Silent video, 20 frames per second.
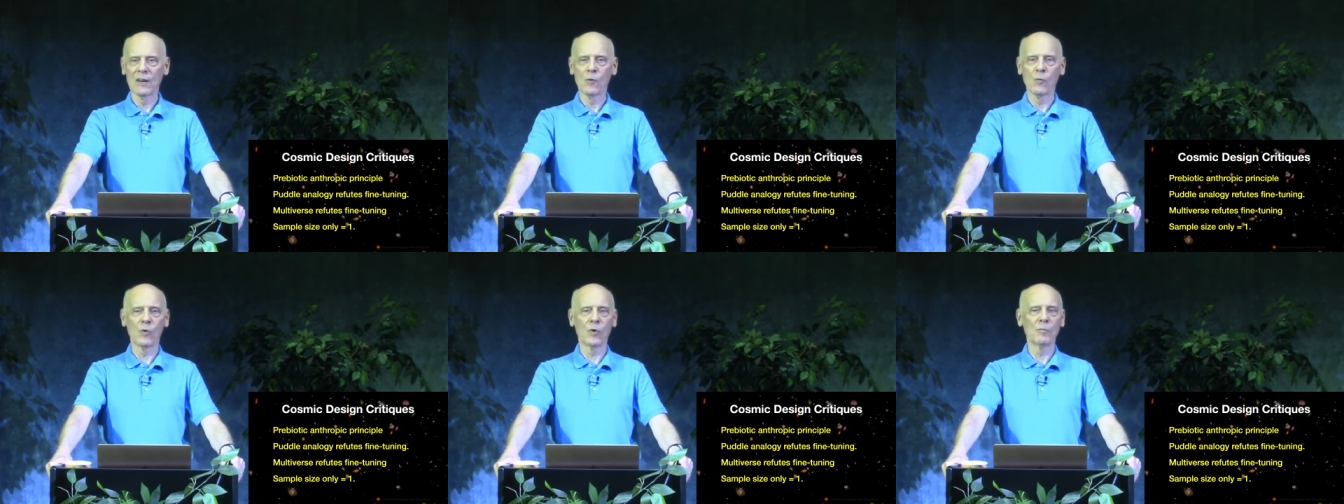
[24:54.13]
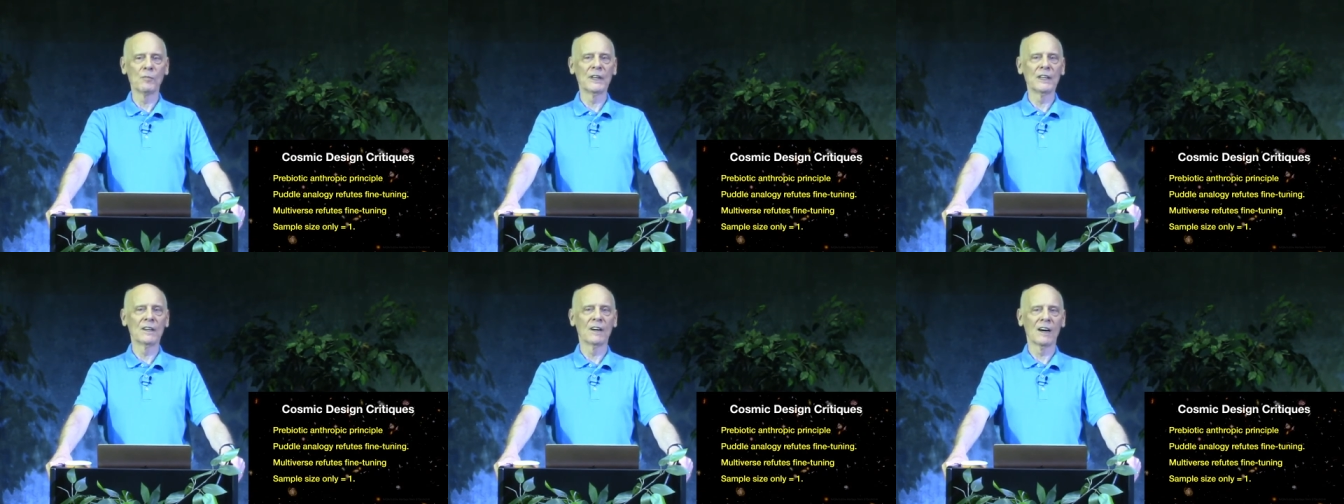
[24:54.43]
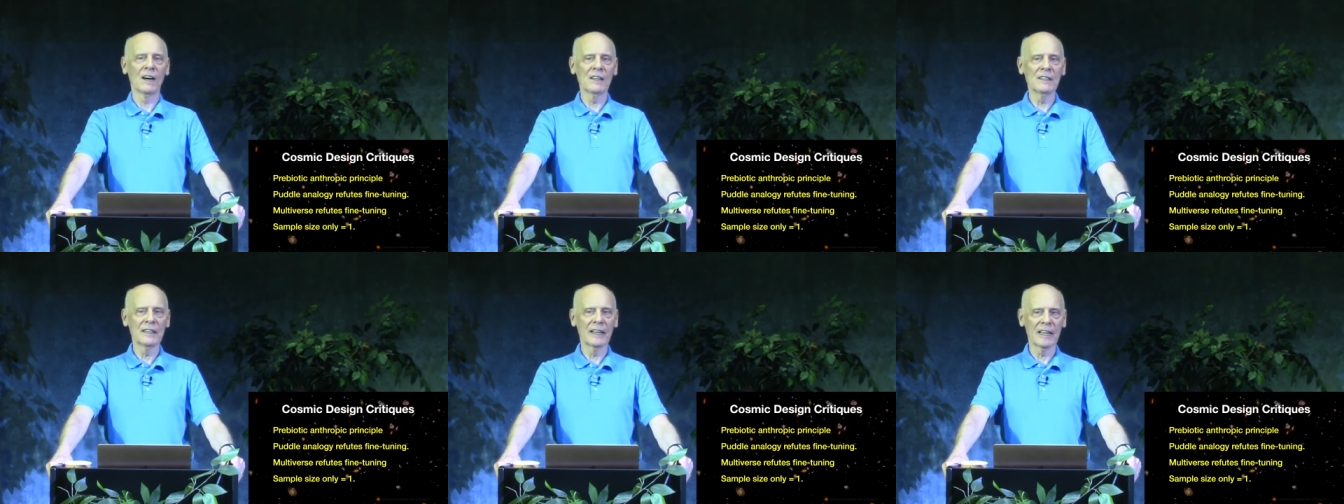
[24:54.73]
will be
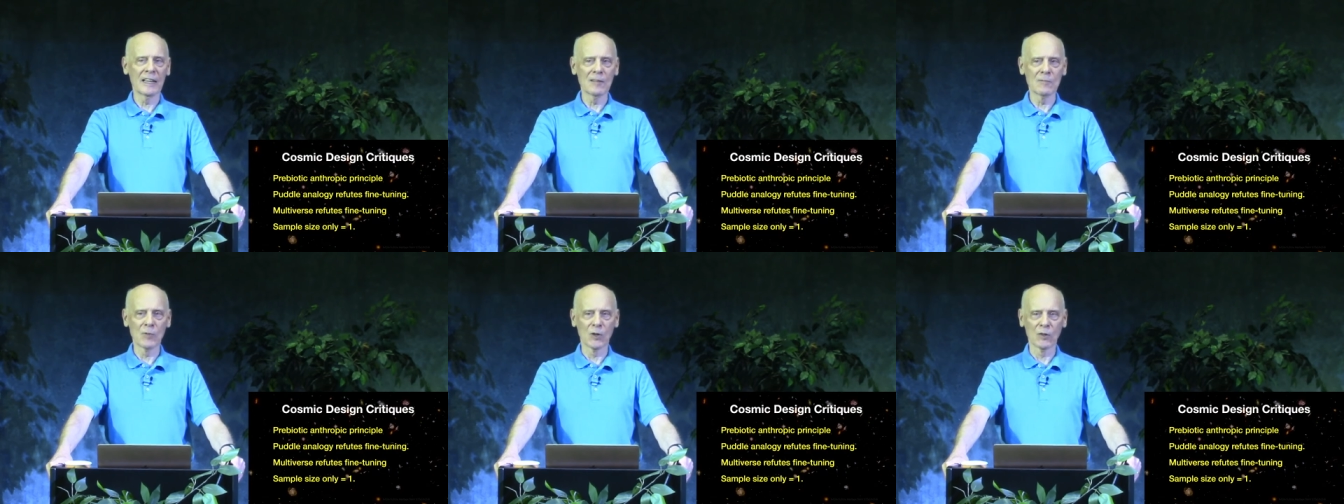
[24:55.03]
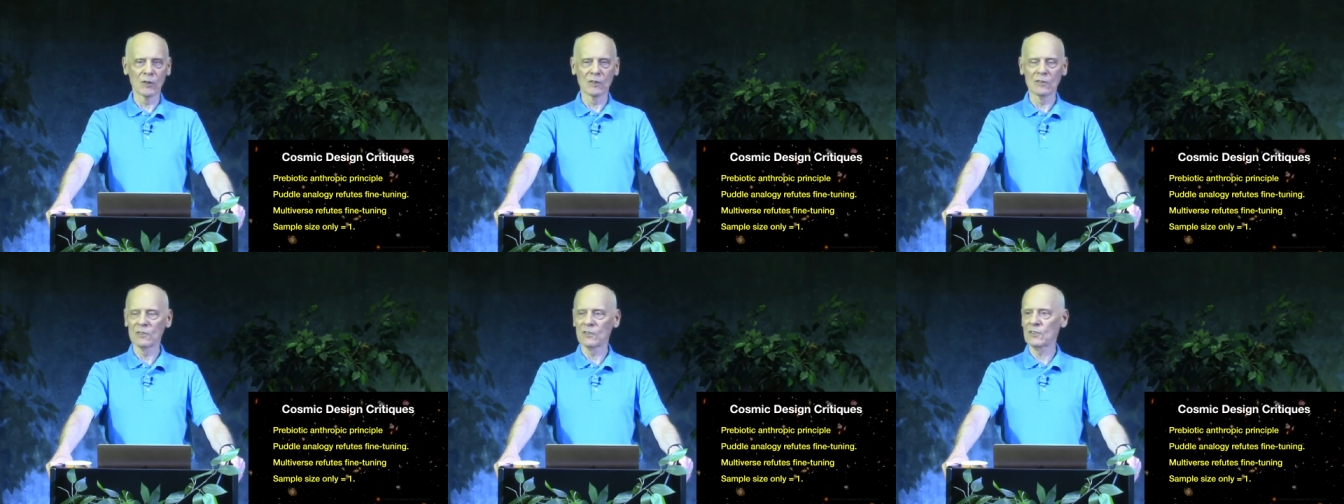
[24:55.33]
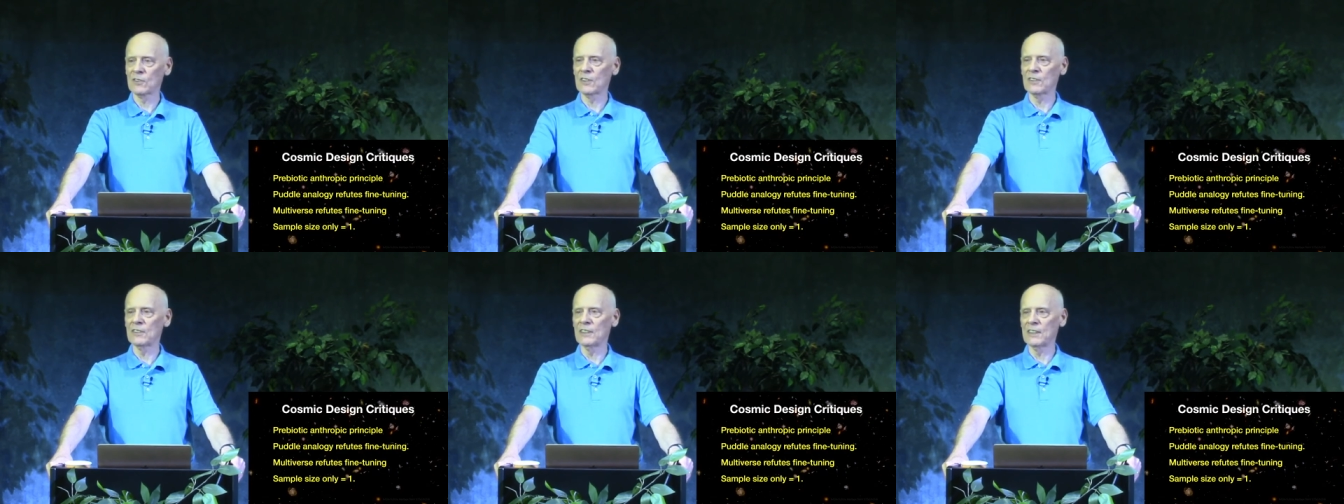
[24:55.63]
unable
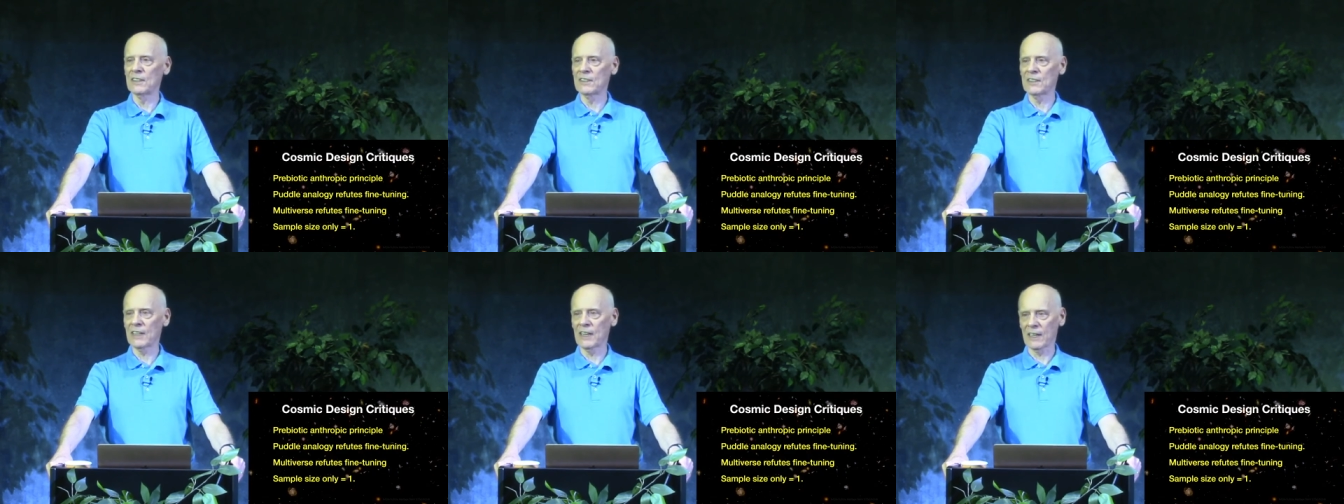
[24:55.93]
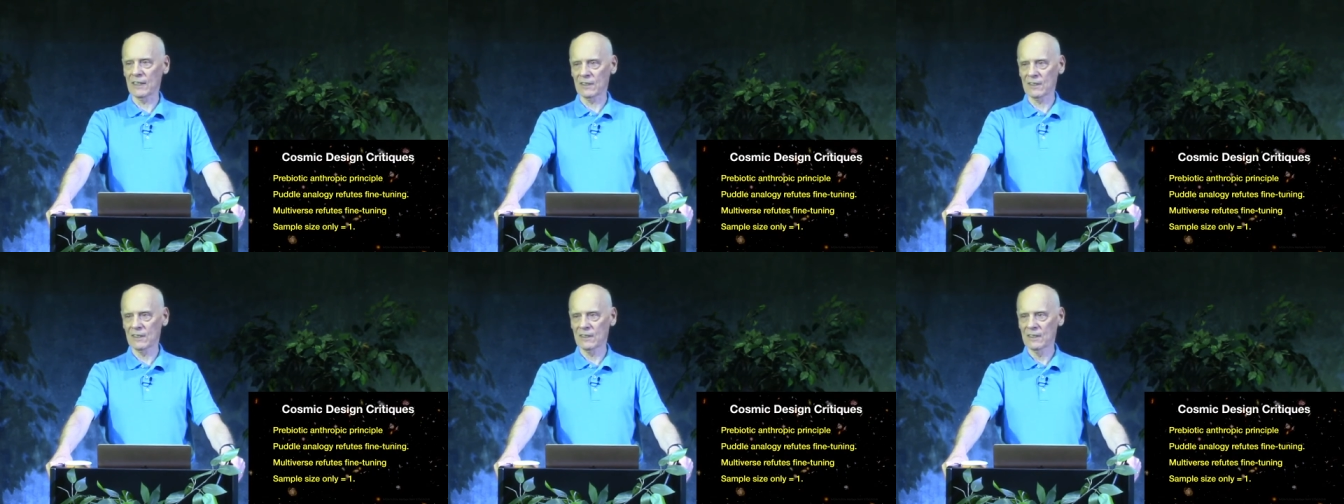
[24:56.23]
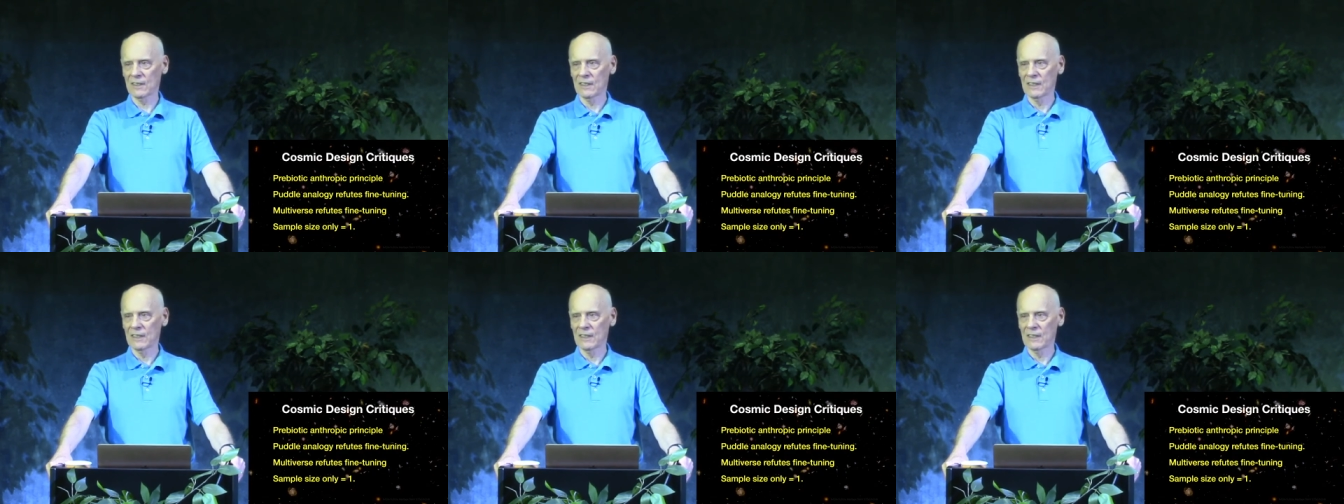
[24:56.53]
to detect